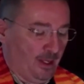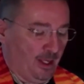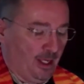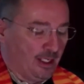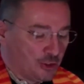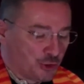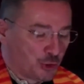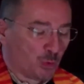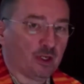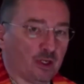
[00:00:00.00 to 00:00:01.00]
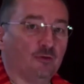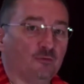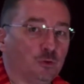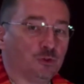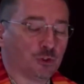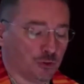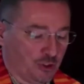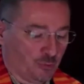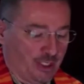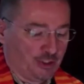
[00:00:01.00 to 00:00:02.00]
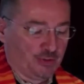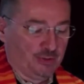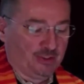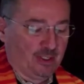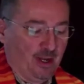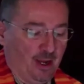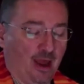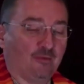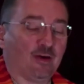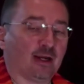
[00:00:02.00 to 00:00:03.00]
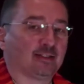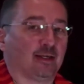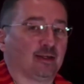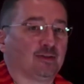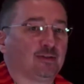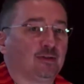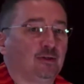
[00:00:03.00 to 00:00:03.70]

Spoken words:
in ensuring future generations have access